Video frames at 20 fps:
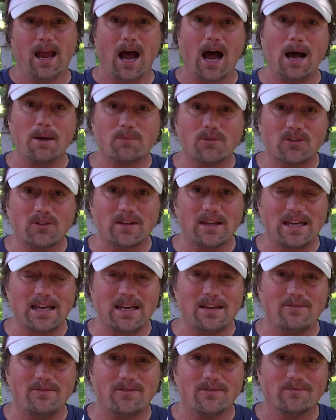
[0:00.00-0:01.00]
I'm
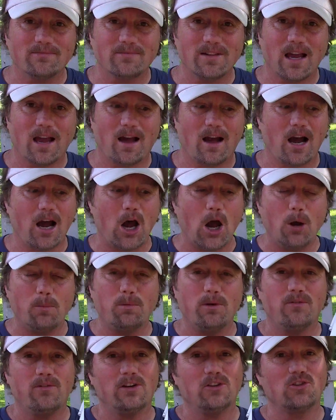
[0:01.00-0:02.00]
Steve. I hope
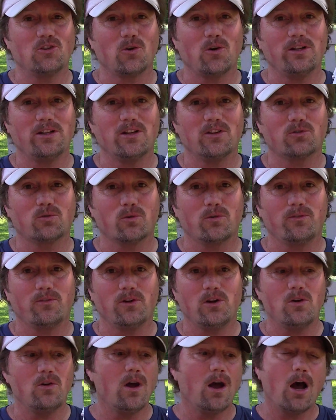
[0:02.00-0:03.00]
you've enjoyed this
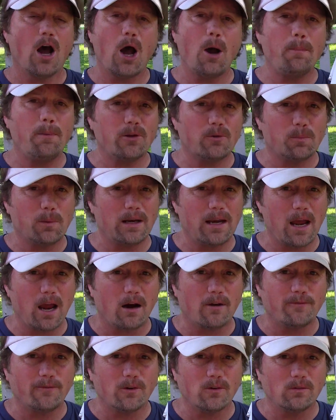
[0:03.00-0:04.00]
review. Hope it's been
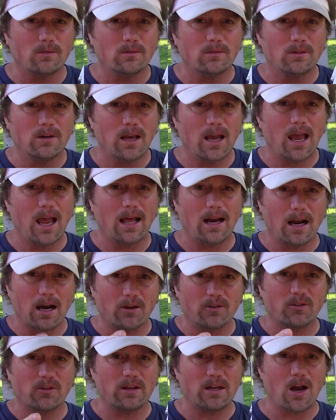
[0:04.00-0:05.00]
helpful, and
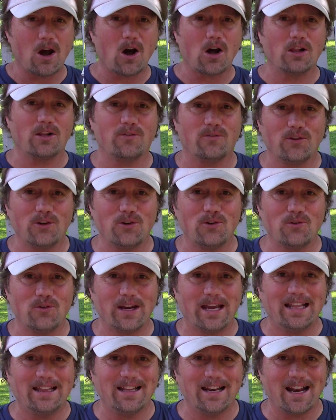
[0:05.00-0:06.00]
I'll see all of you
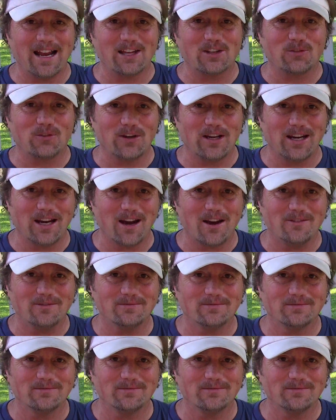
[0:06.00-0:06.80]
in the next video.